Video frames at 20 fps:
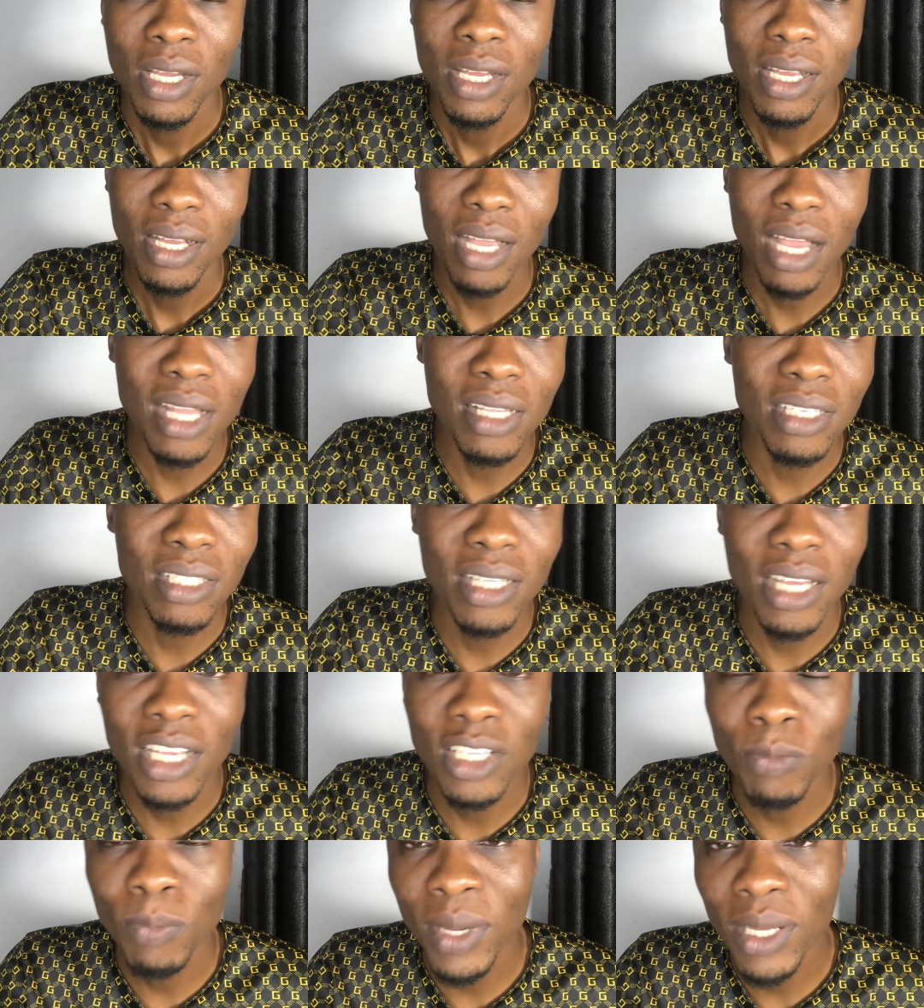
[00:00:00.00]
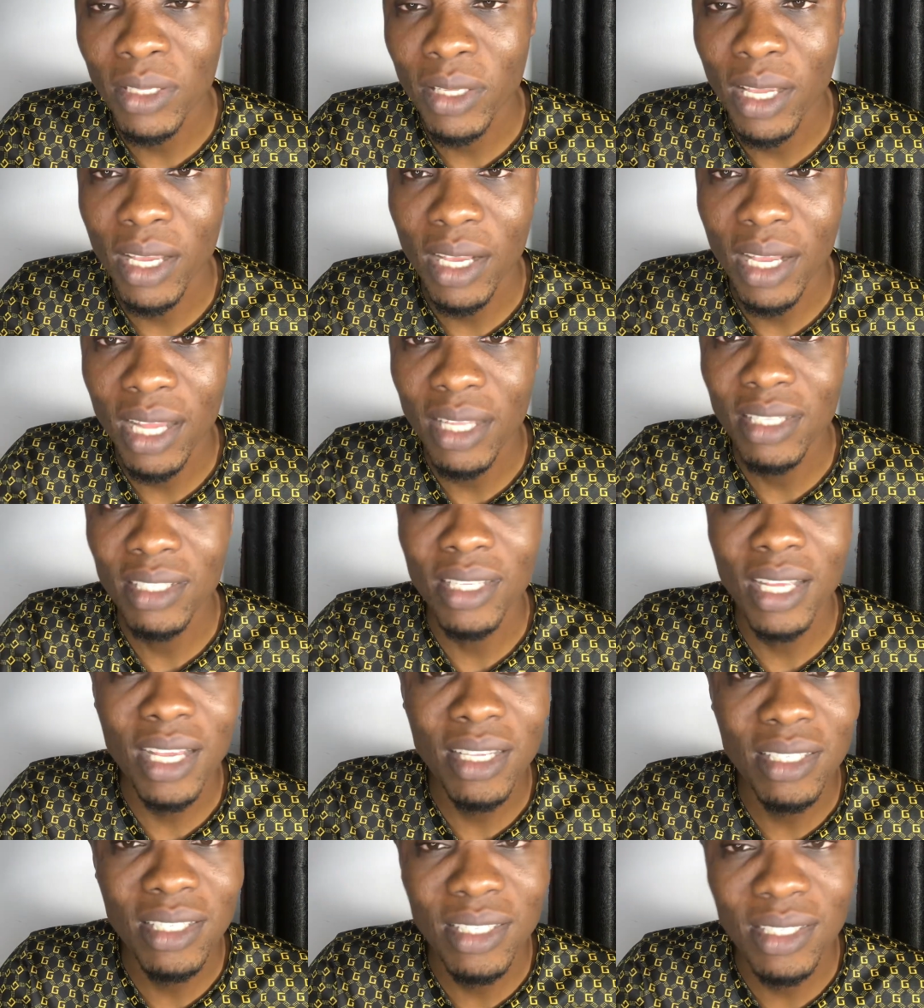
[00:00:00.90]

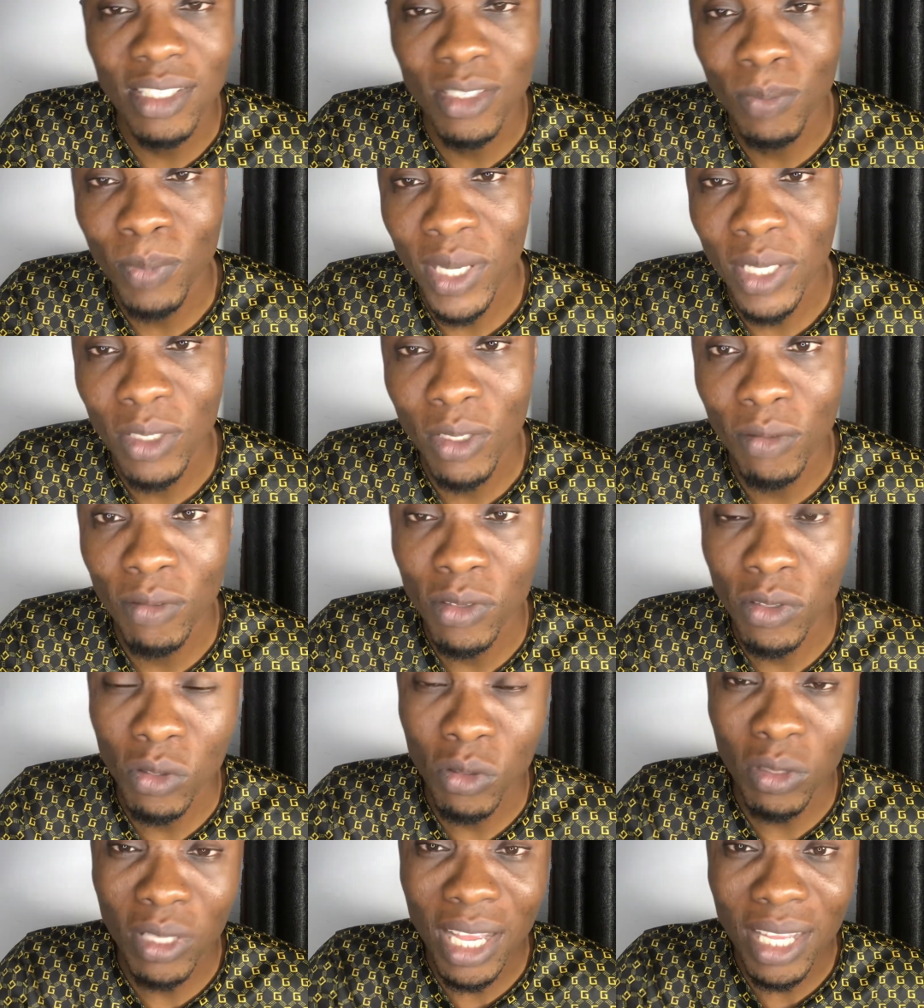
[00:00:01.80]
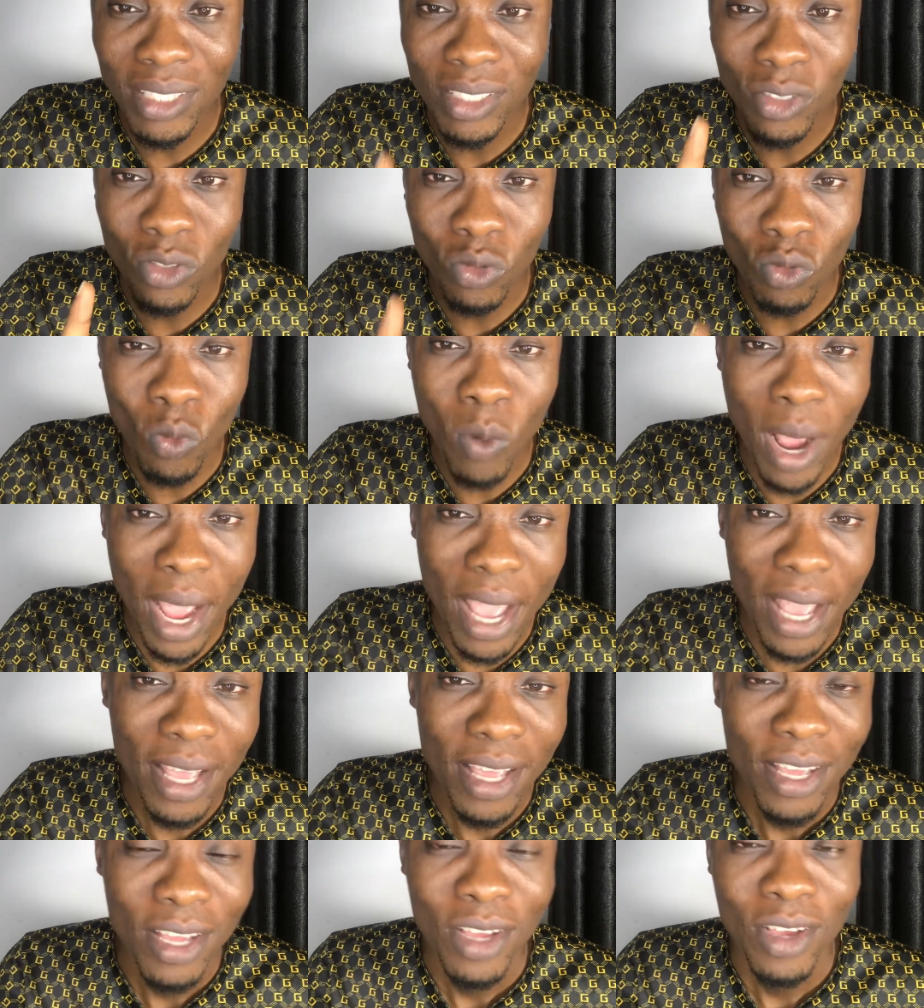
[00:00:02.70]
candidiasis is part of it. So that is why
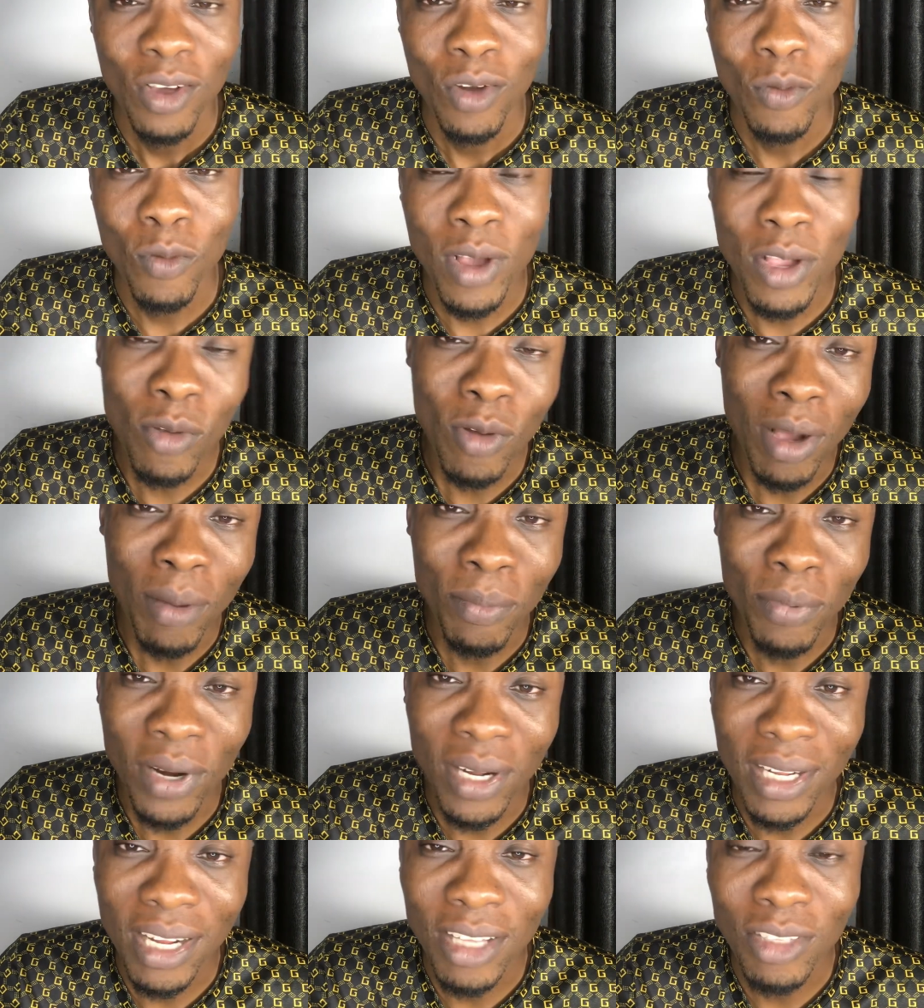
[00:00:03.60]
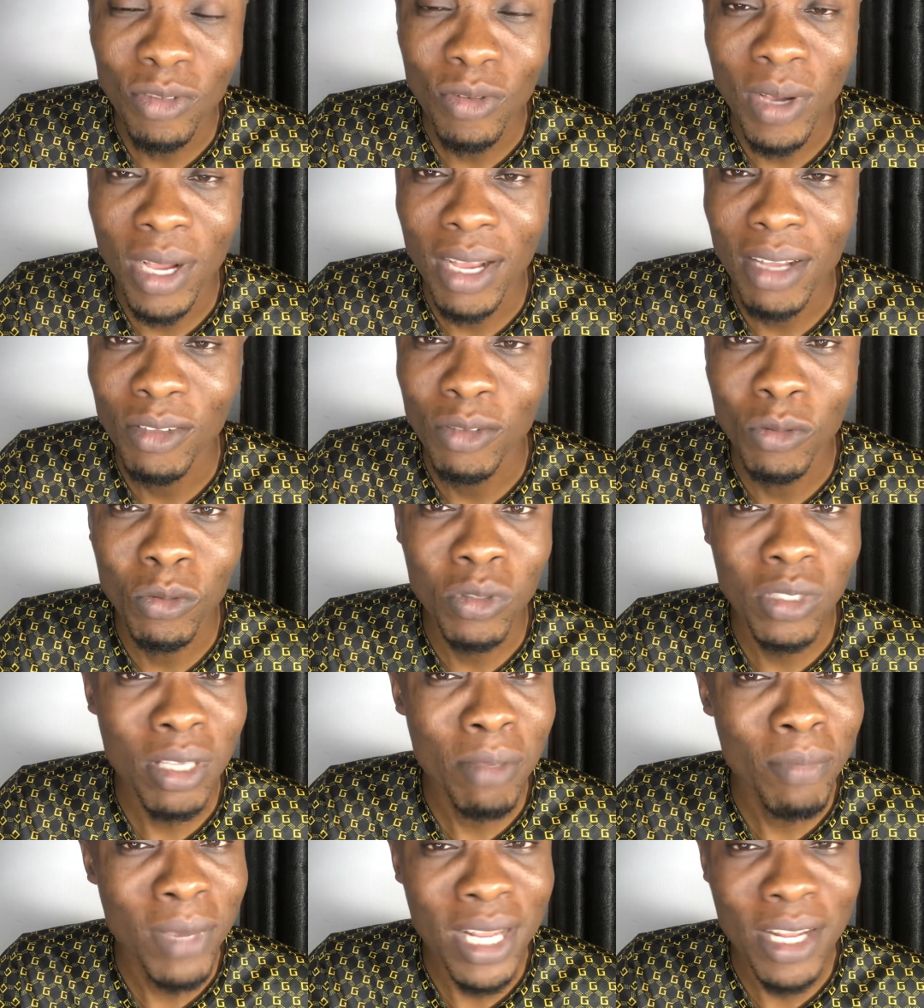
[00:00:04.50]
when you are pregnant, you
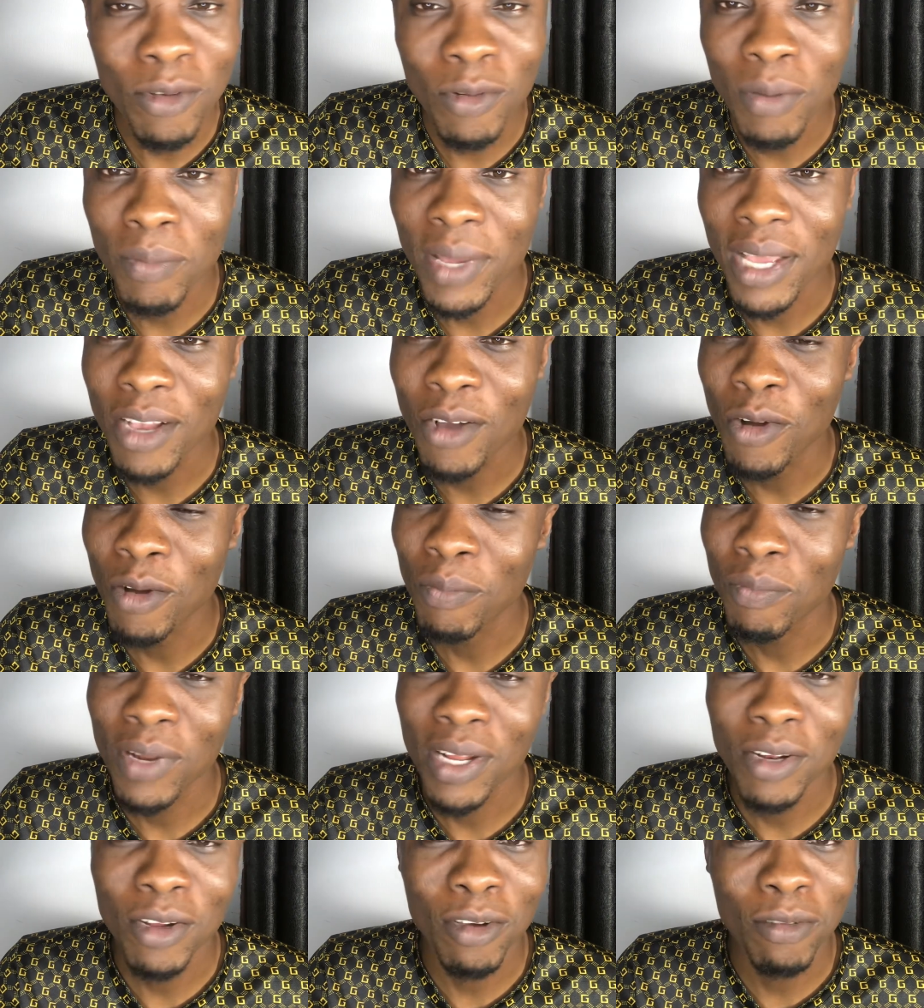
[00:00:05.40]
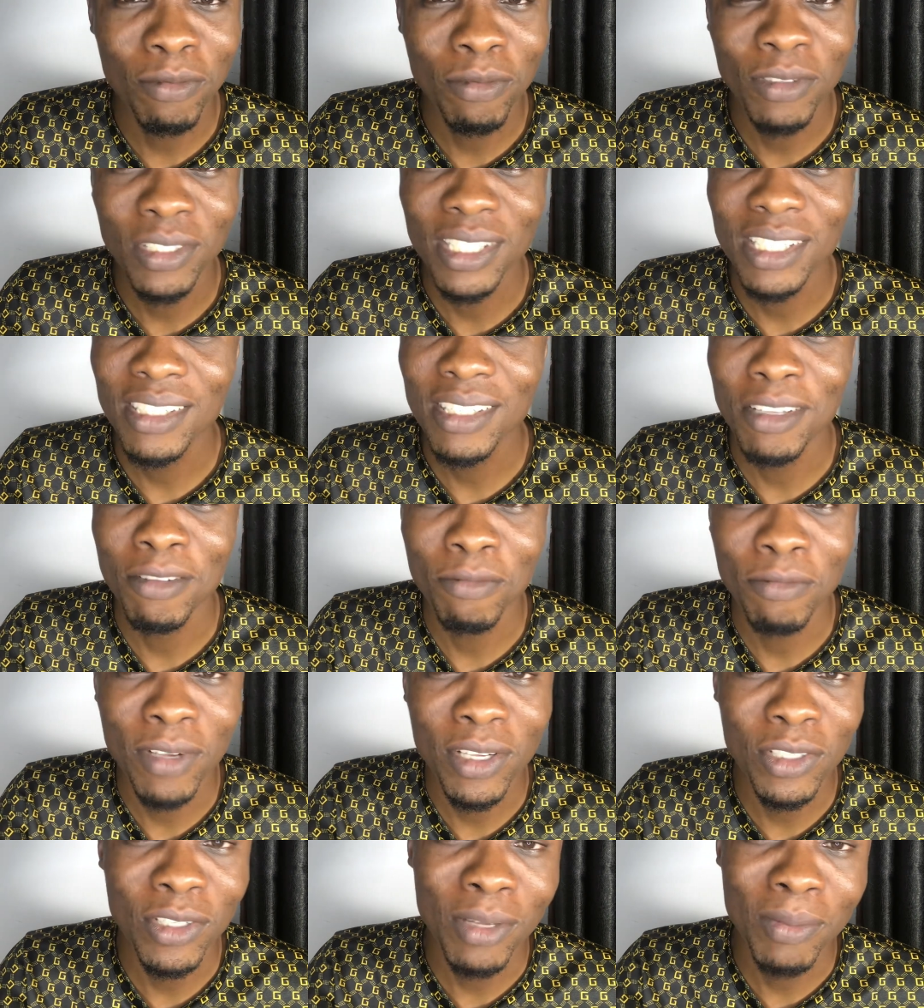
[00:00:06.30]
see many women complain of yeast
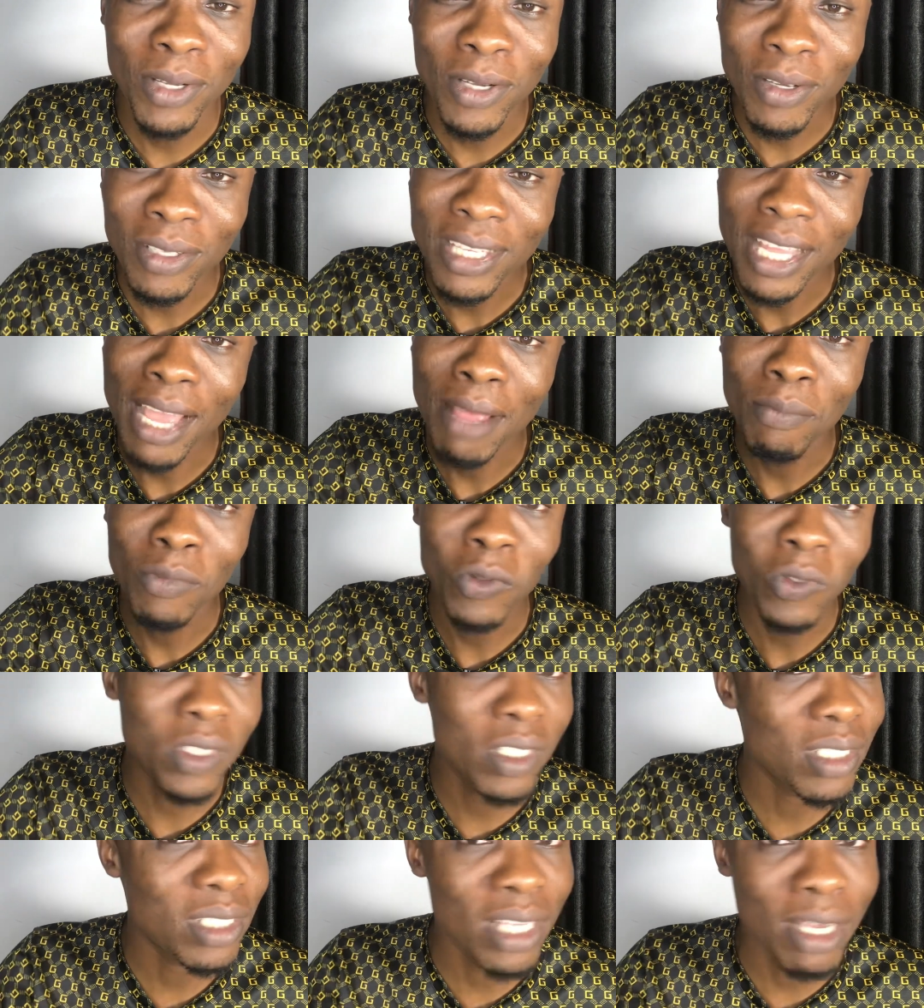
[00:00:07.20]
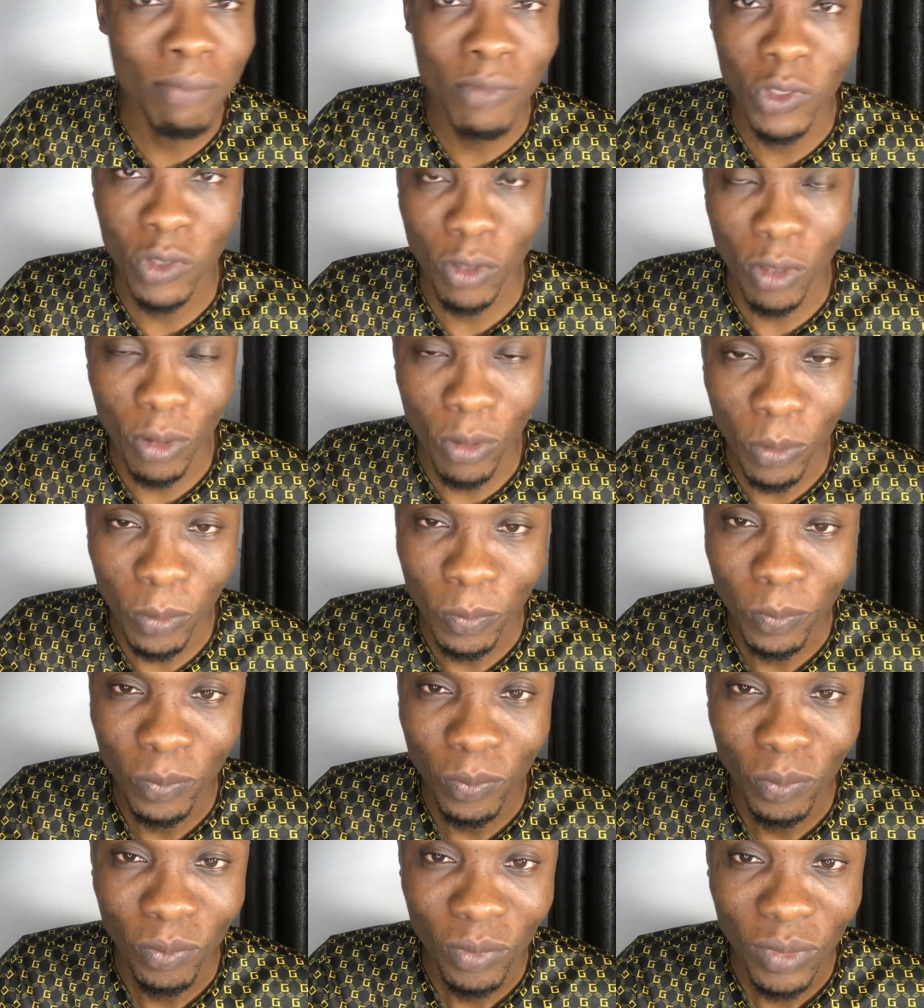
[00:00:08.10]
infection because their immune system is low.
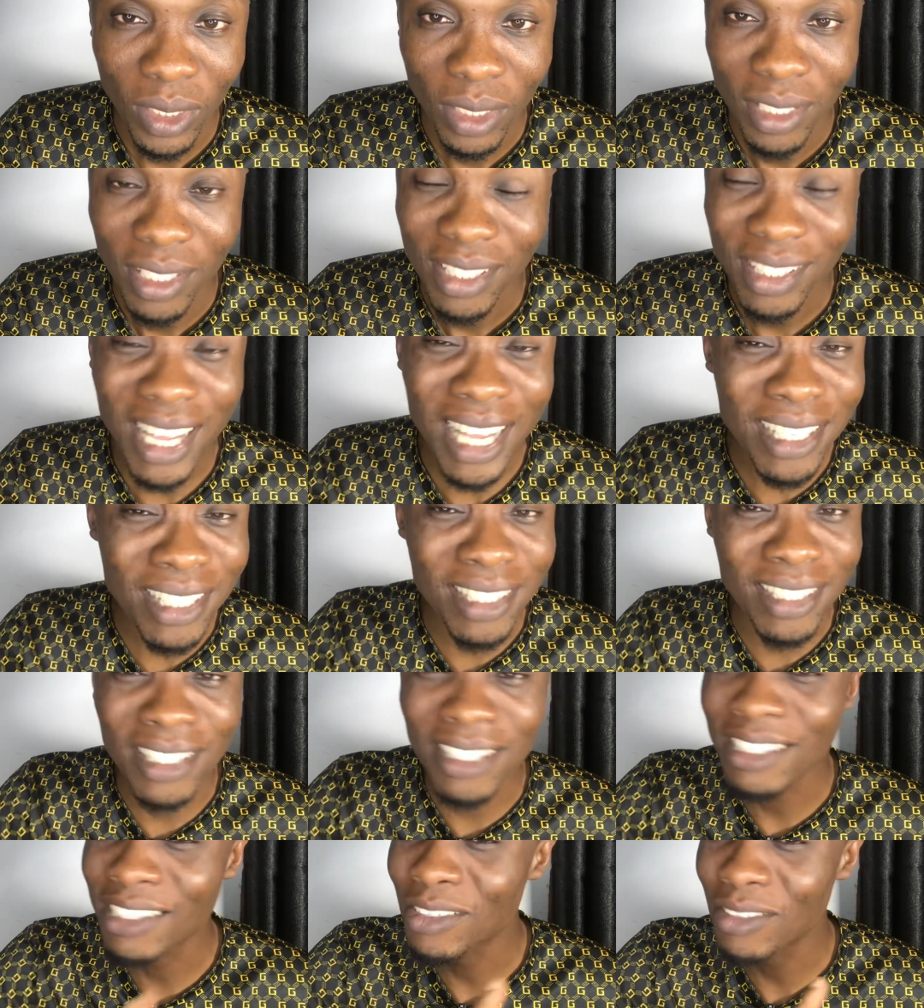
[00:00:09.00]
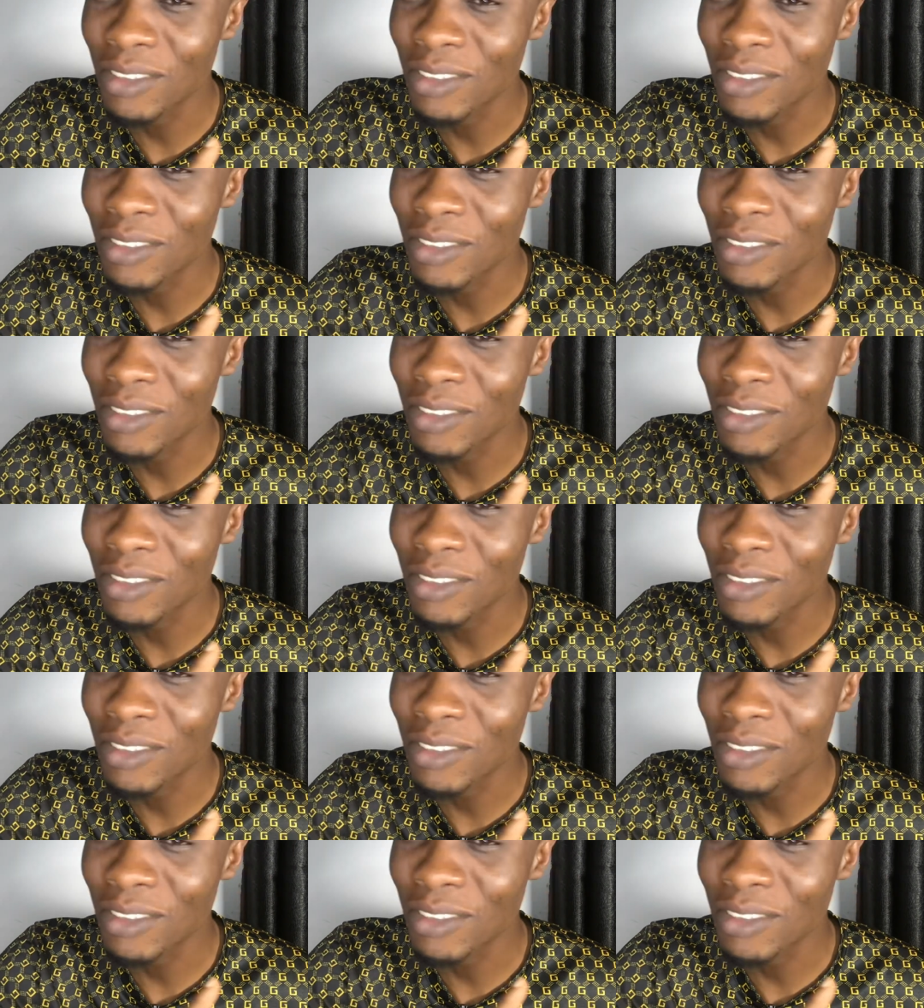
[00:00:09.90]
That is the